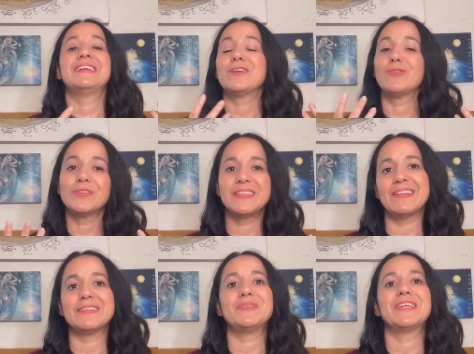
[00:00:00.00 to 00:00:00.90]
not only
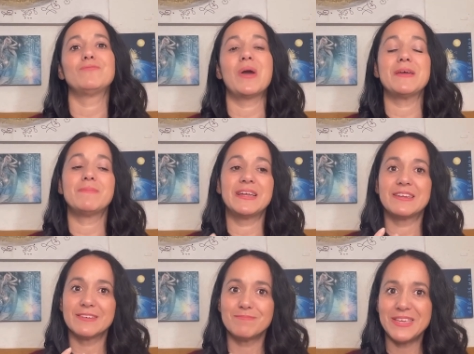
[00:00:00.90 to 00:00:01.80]
the limited way,
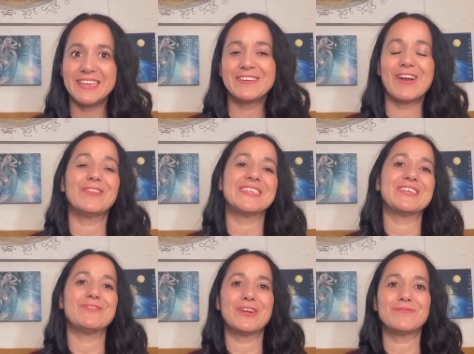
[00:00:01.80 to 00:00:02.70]
but being Greater
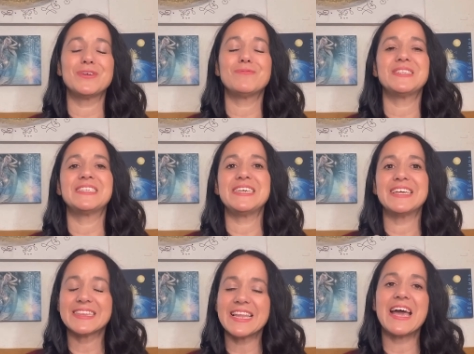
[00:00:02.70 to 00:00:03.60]
Lasting Greater
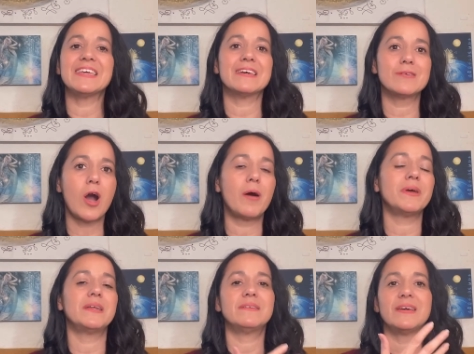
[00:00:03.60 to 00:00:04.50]
Frequency, like,
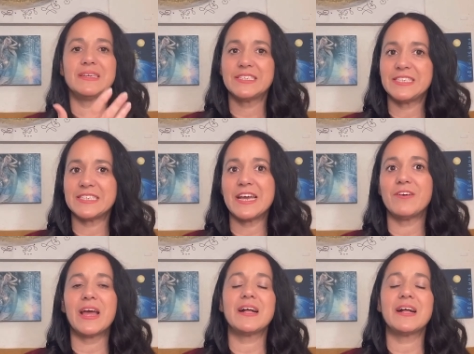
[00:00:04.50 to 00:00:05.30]
comment, share.